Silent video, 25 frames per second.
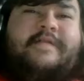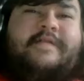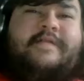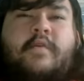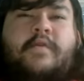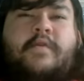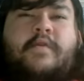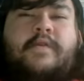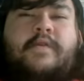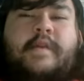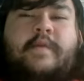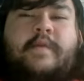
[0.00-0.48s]

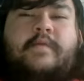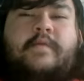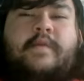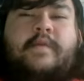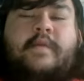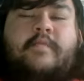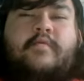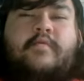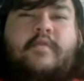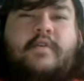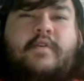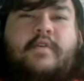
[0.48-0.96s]
wrong with a team with
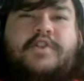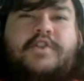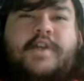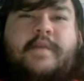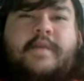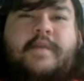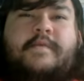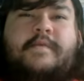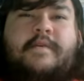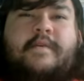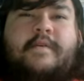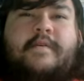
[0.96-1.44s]
LeBron
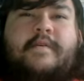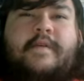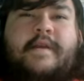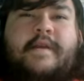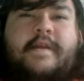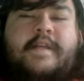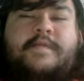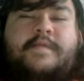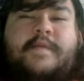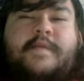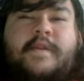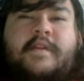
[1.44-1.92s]
James on it. Like
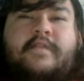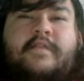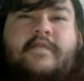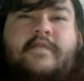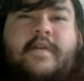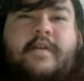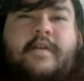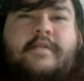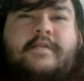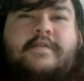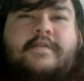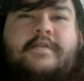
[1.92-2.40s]
he's been in the
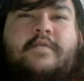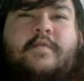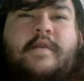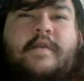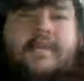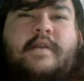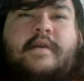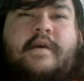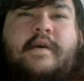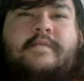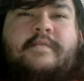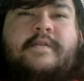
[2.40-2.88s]
finals so many
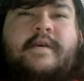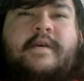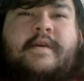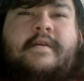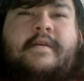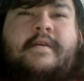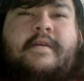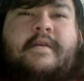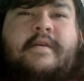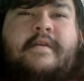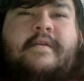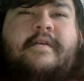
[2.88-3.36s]
times. That
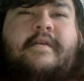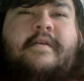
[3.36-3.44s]
guy.